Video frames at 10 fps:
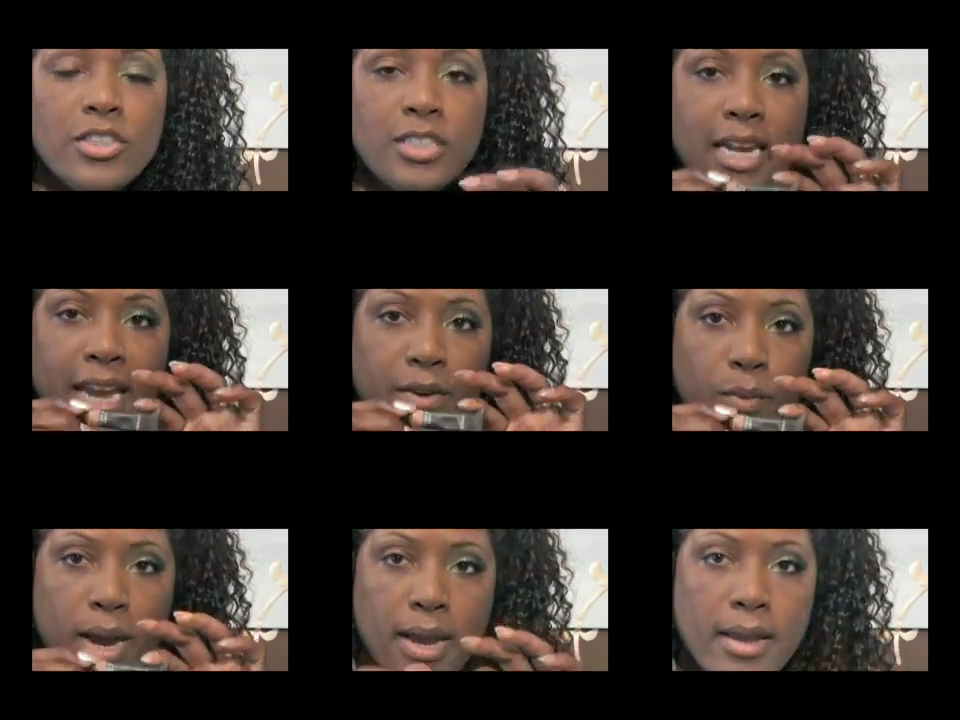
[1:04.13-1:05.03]
is Tan
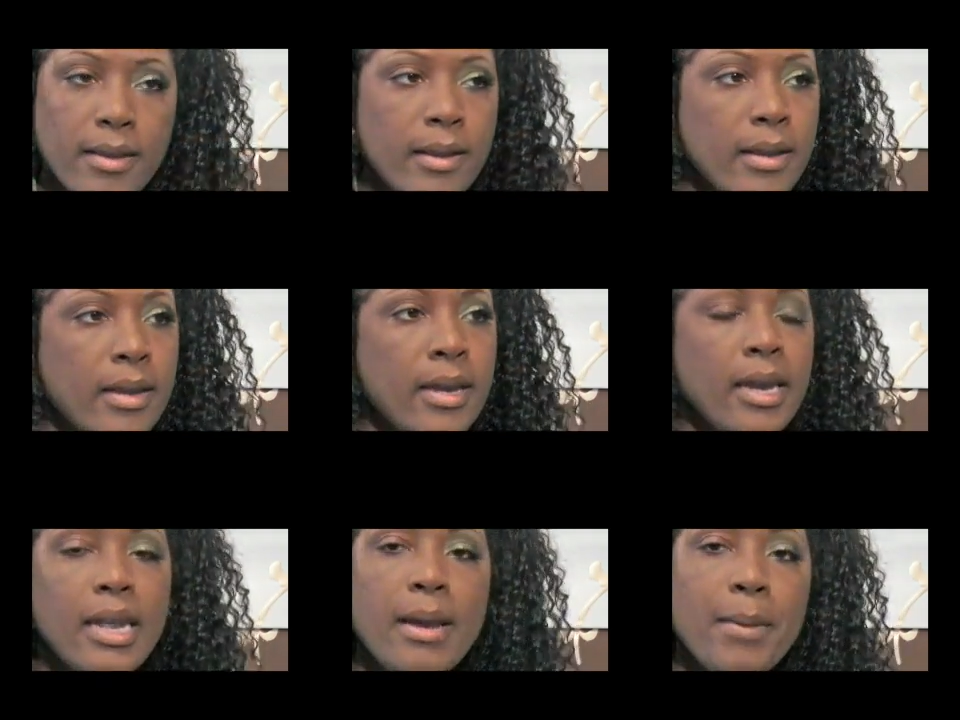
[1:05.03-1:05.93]
Ray,
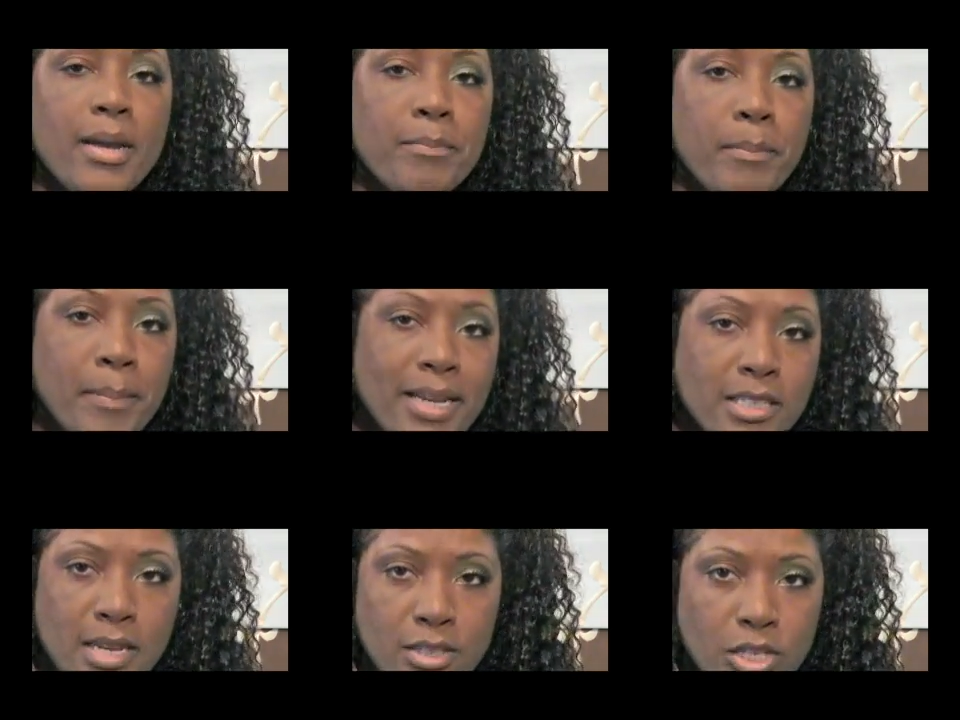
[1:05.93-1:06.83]
and I'm going to base
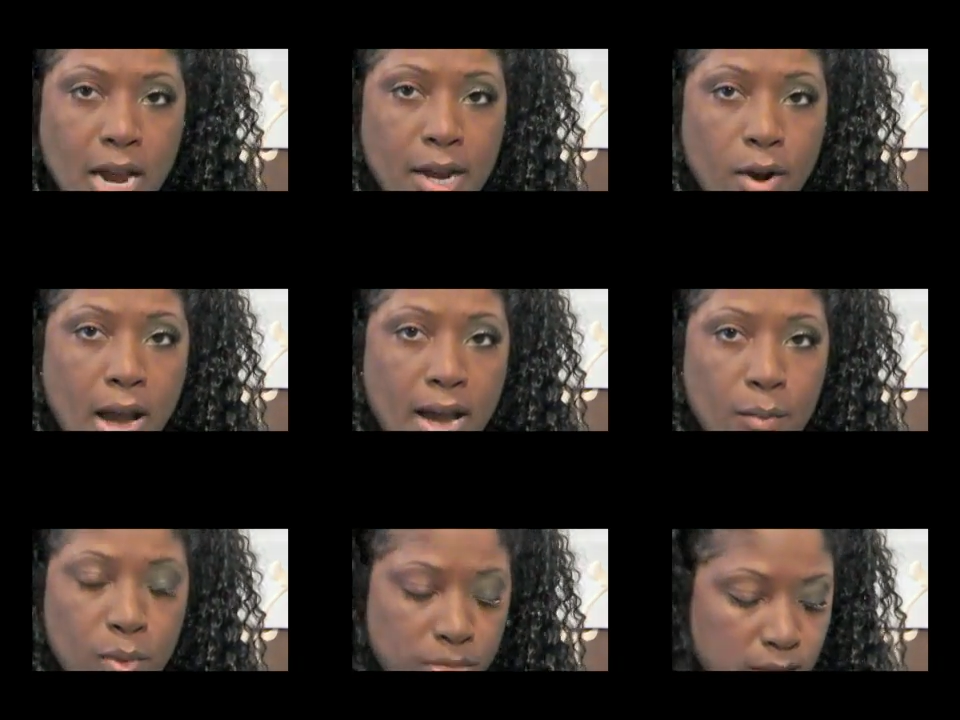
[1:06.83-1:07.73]
the entire eye
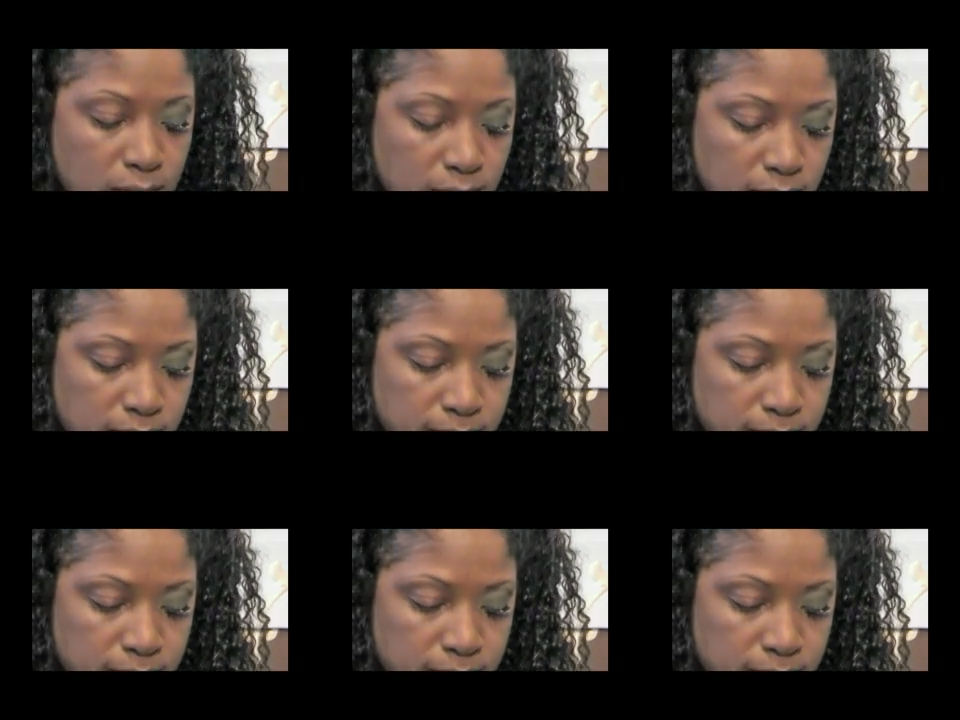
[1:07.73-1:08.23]
with this.